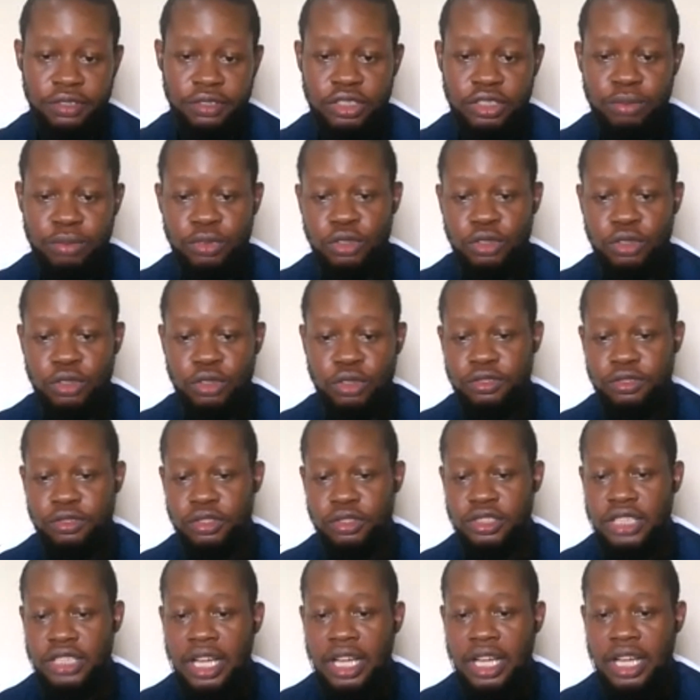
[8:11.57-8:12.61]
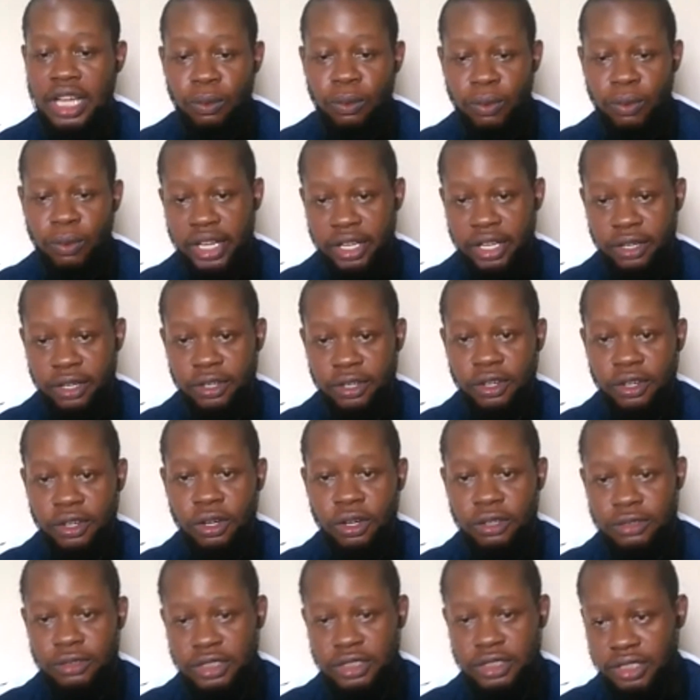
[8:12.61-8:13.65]
more of us aware of
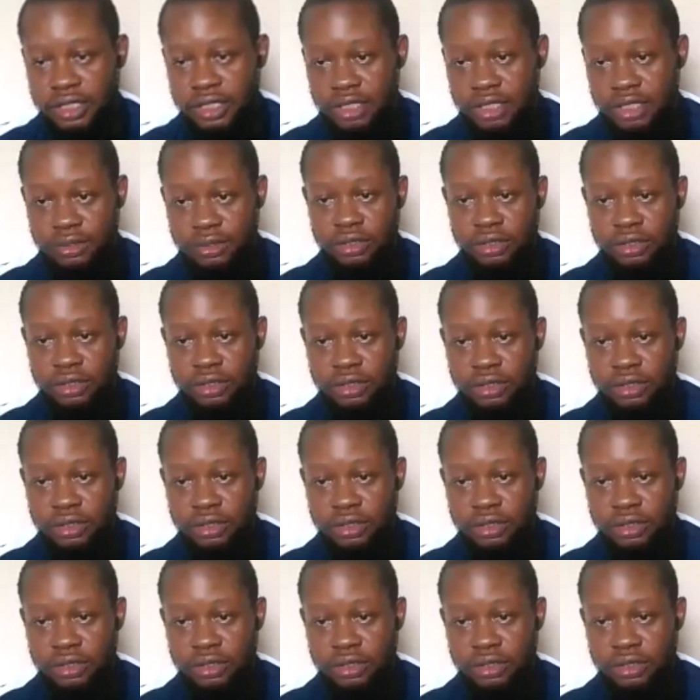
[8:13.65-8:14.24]
this technology,